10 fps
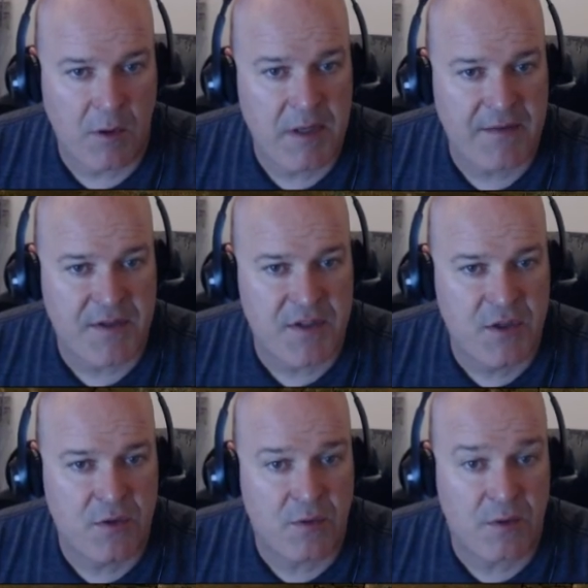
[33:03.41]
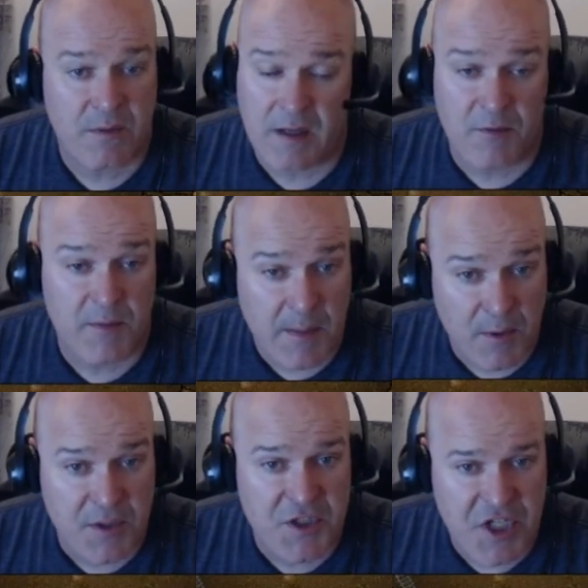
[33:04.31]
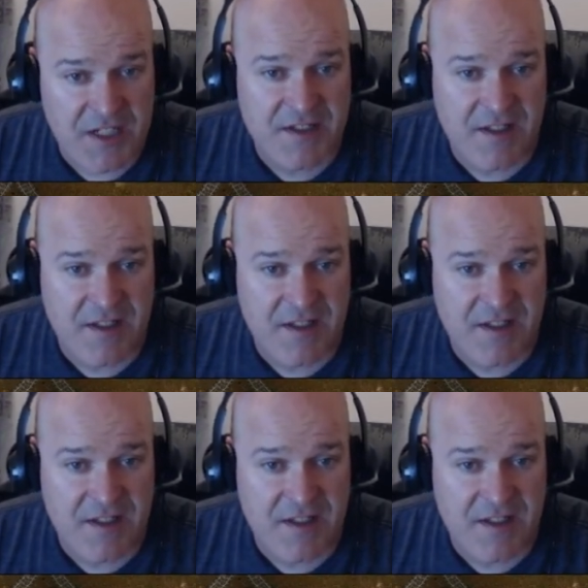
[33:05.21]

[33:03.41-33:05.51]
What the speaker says: What we have to do, we got to remember to change